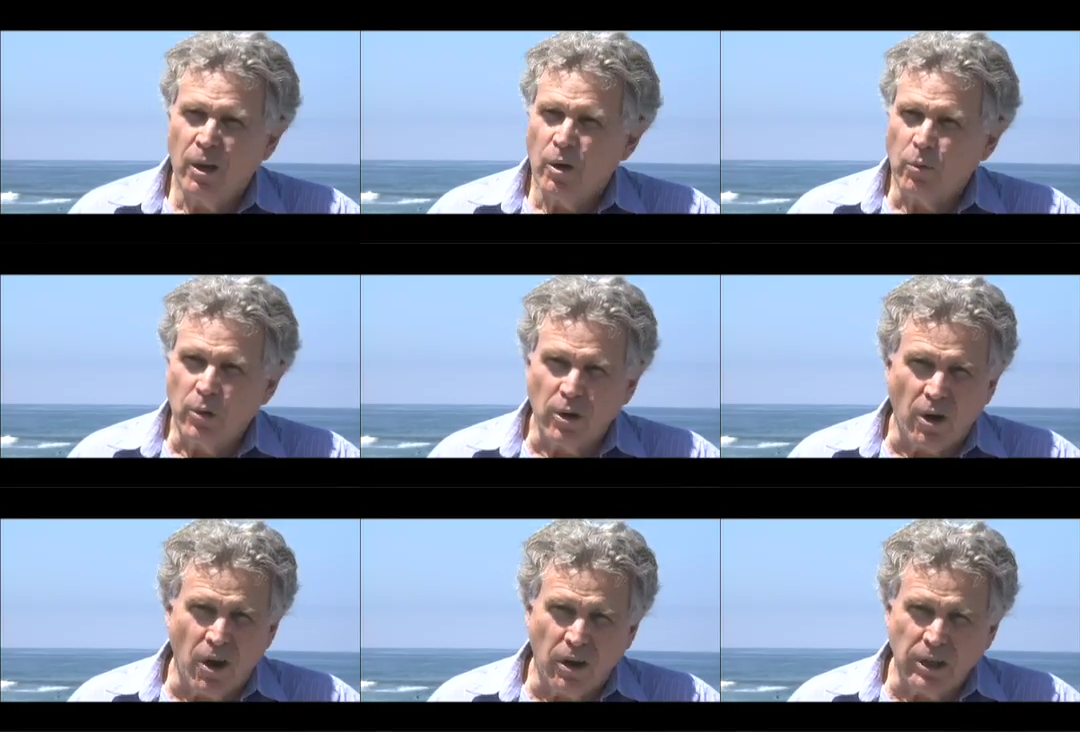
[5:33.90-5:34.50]

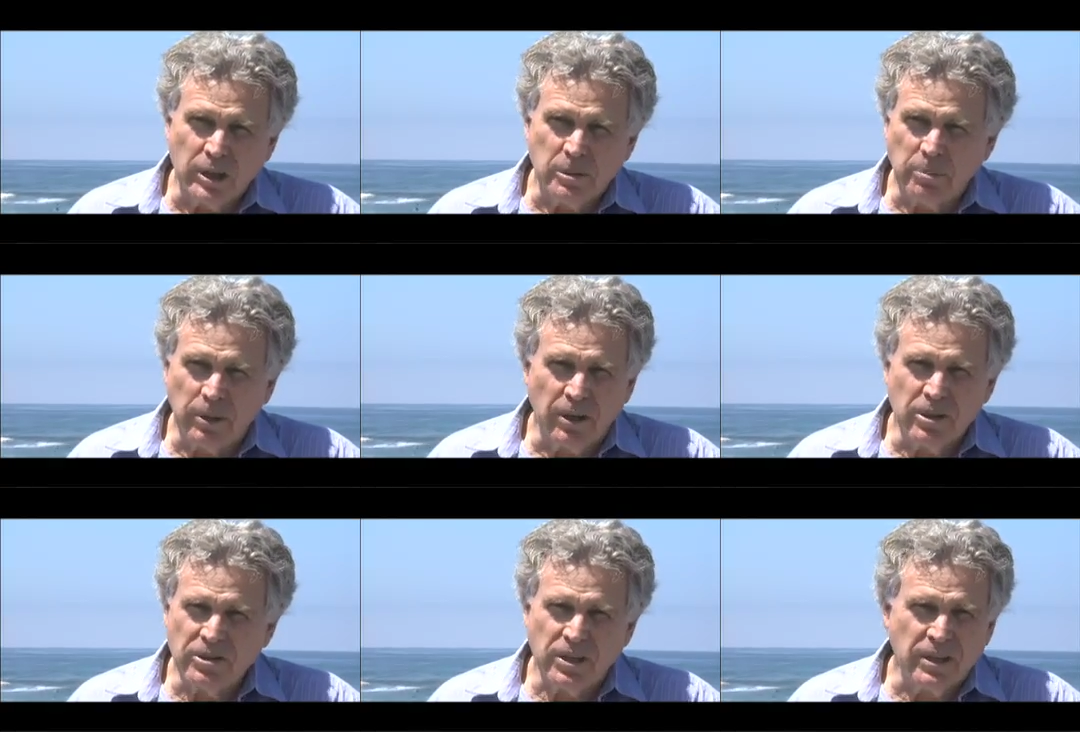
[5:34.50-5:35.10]
We're all
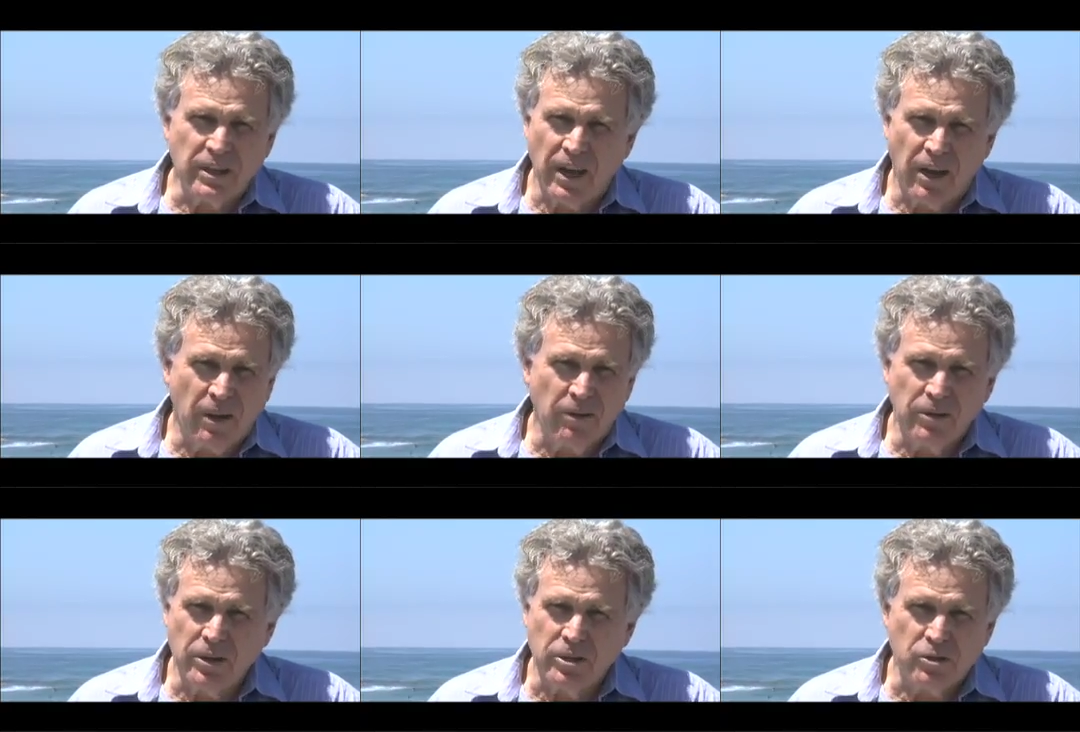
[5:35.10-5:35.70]
experiencing
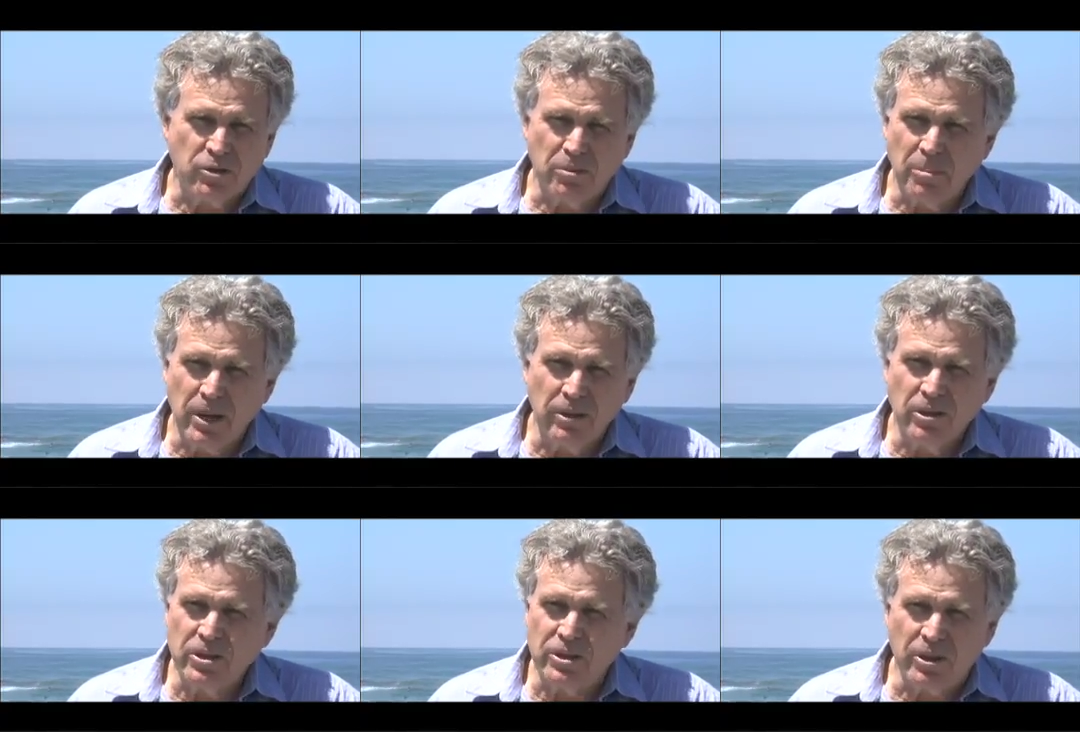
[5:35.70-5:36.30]
now this
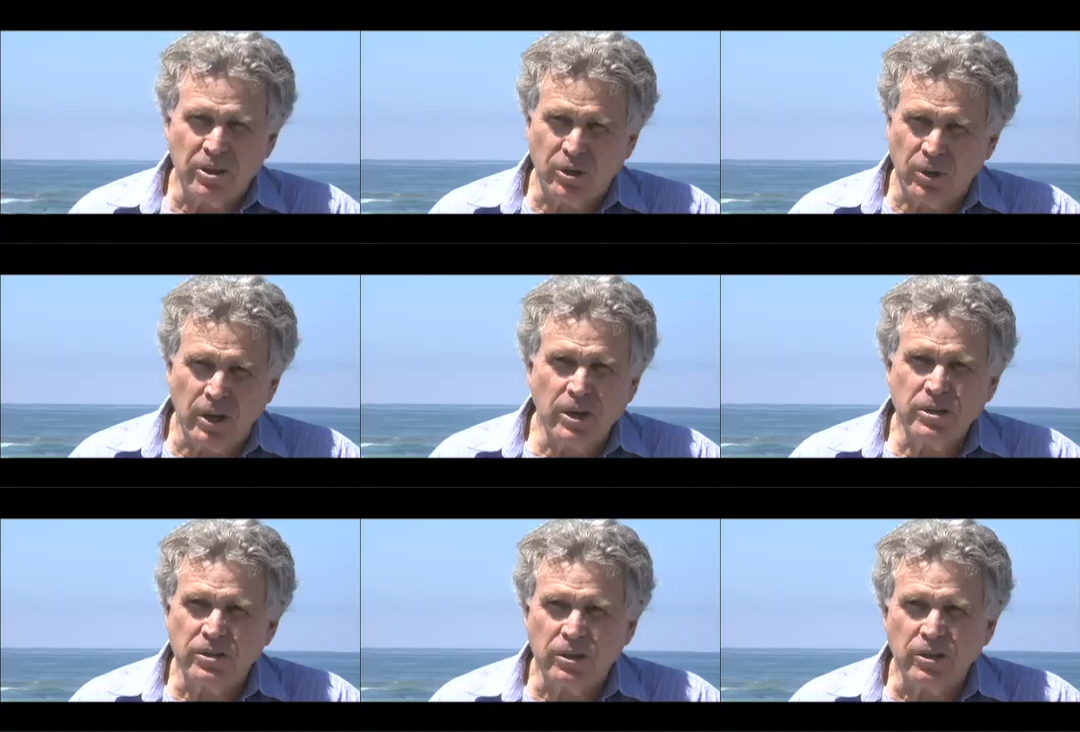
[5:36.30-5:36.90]
tremendous
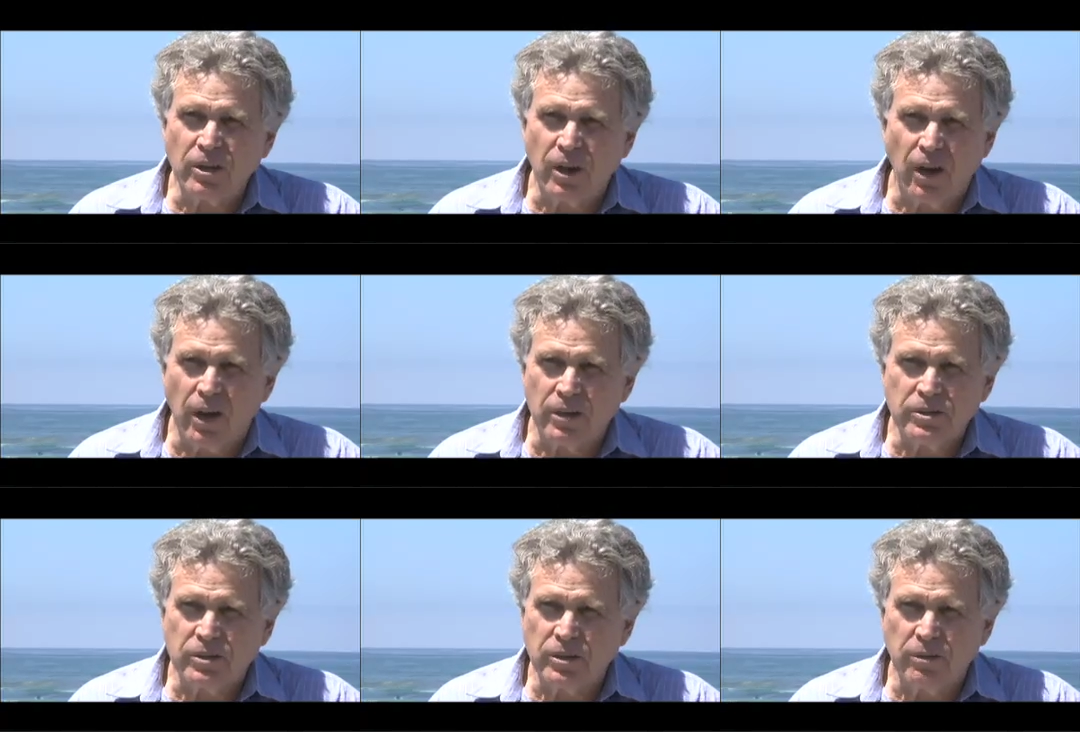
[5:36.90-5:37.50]
increase in the
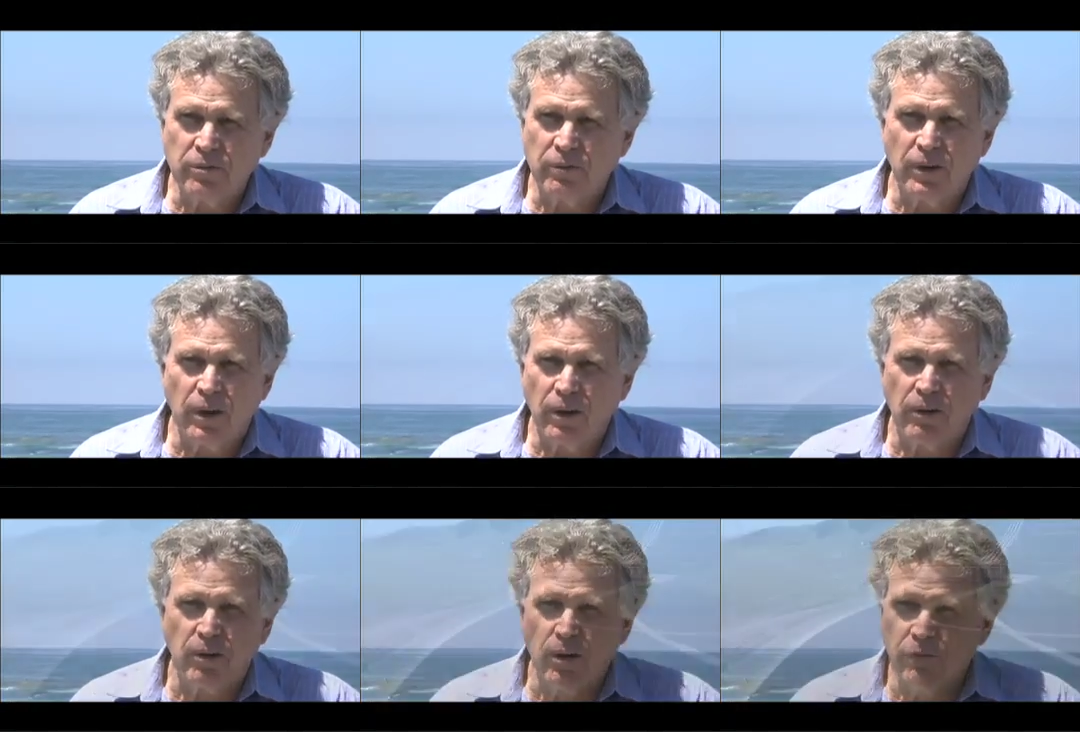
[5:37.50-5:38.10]
cost of,
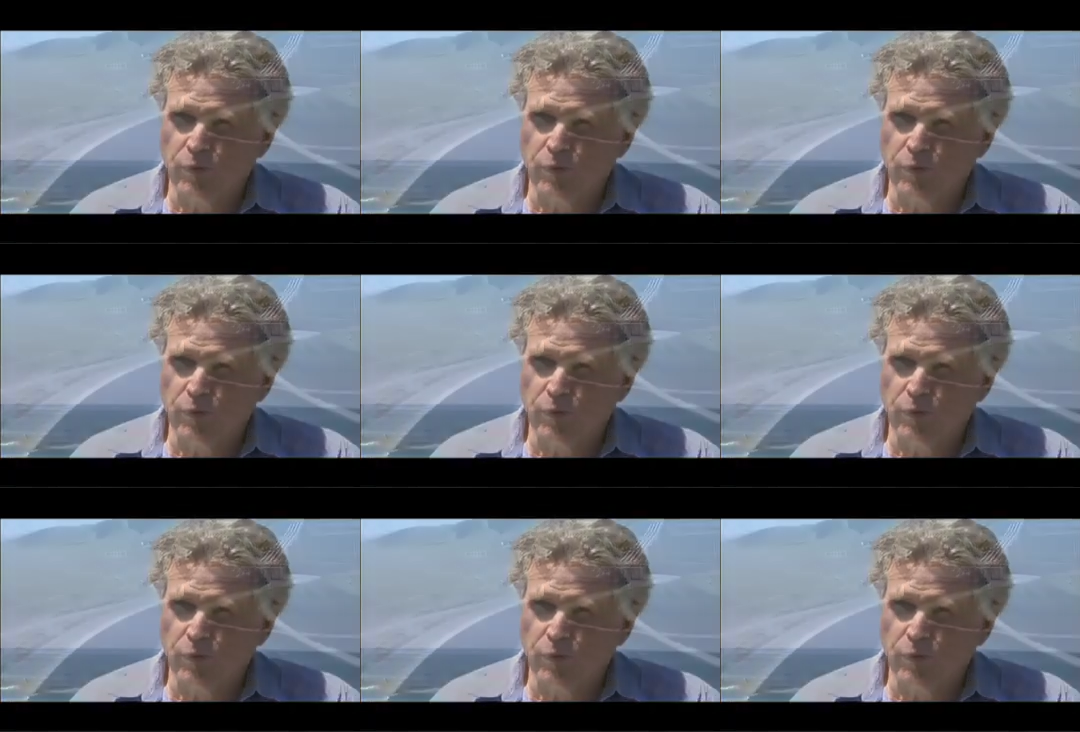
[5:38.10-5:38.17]
uh, of